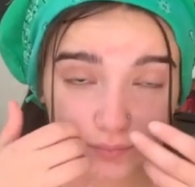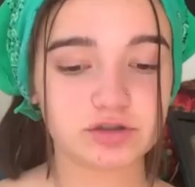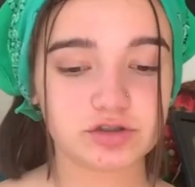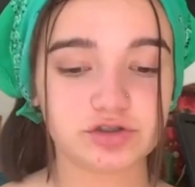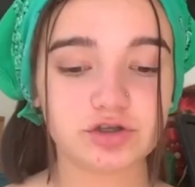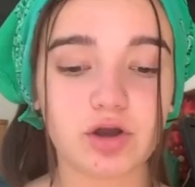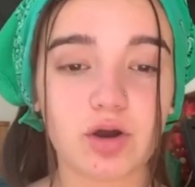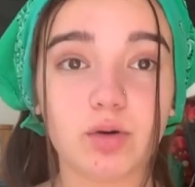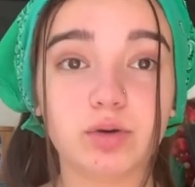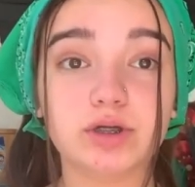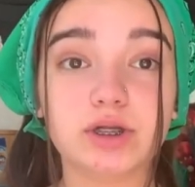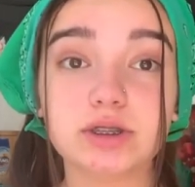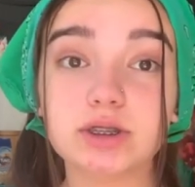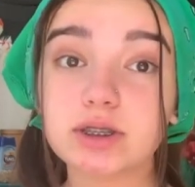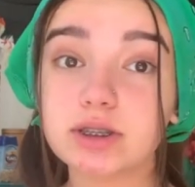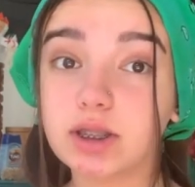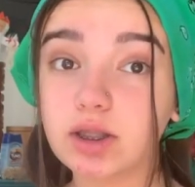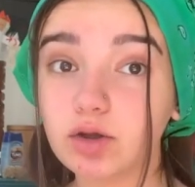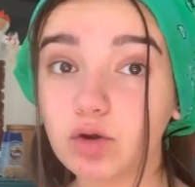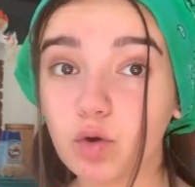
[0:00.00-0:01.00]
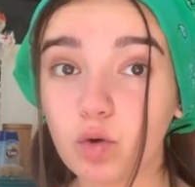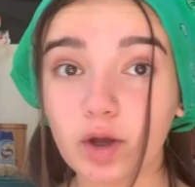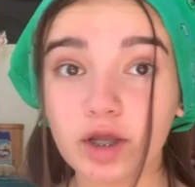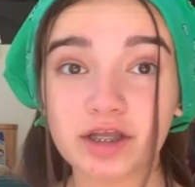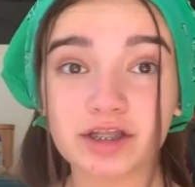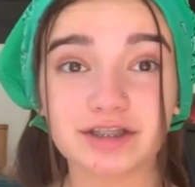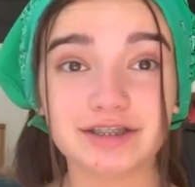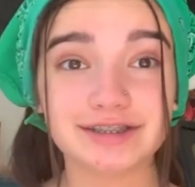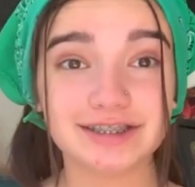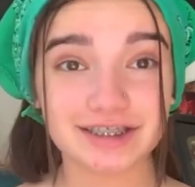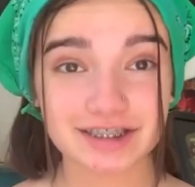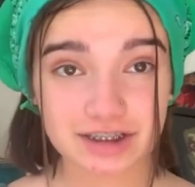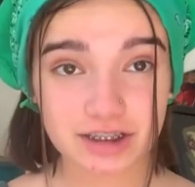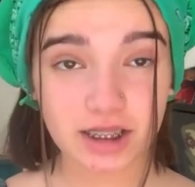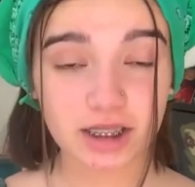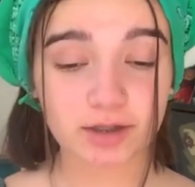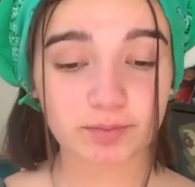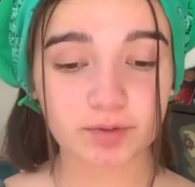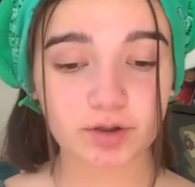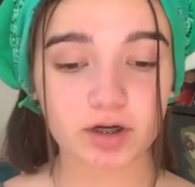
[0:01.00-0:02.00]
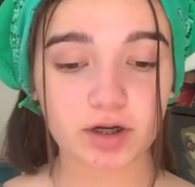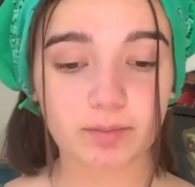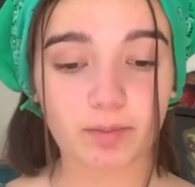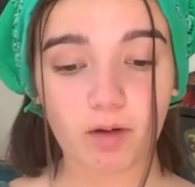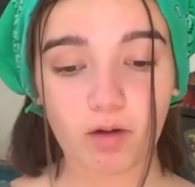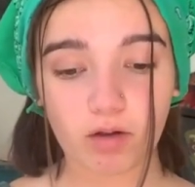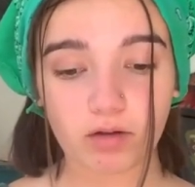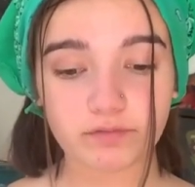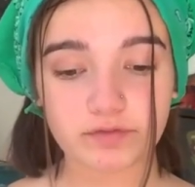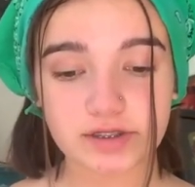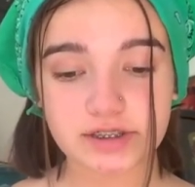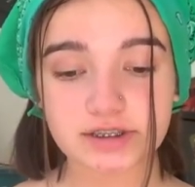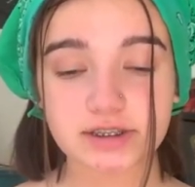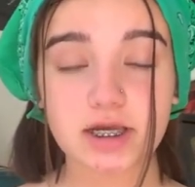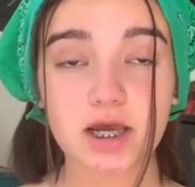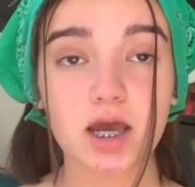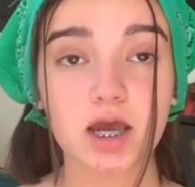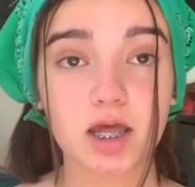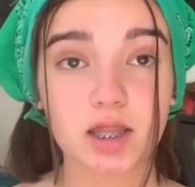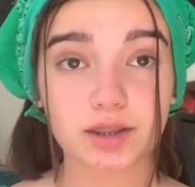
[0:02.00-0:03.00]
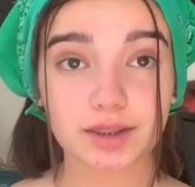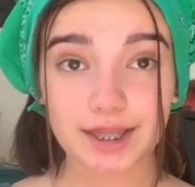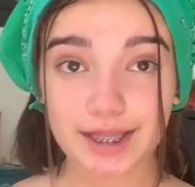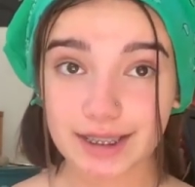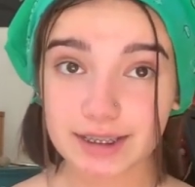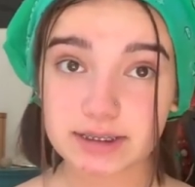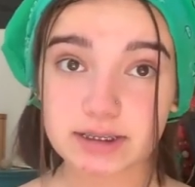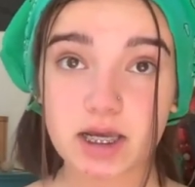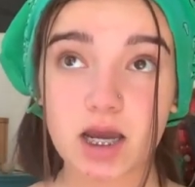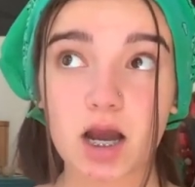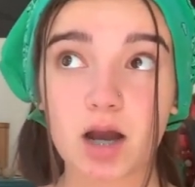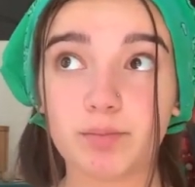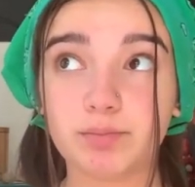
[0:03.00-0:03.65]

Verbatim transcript: So just a little quick disclaimer about all these things.